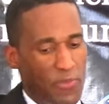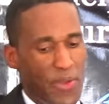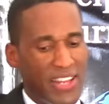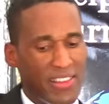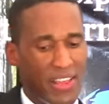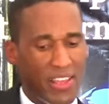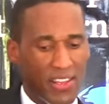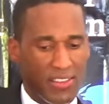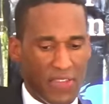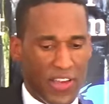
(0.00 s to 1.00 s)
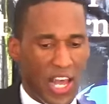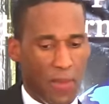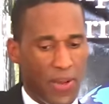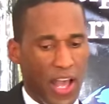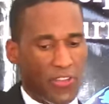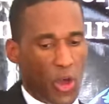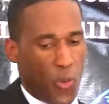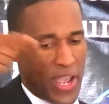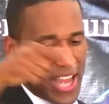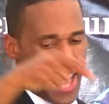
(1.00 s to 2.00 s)
will be developed.
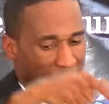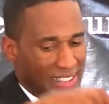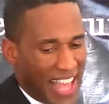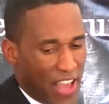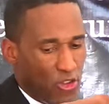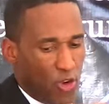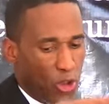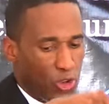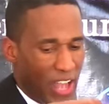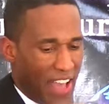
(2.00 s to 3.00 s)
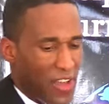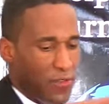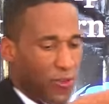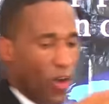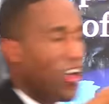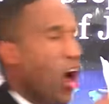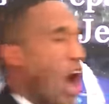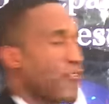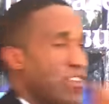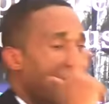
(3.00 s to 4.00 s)
The wheat and the tares grow together.
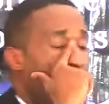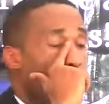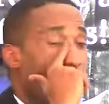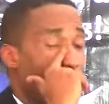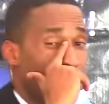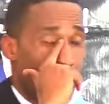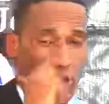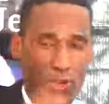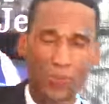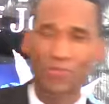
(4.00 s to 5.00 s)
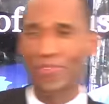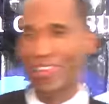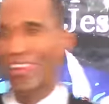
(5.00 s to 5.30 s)
Question for you.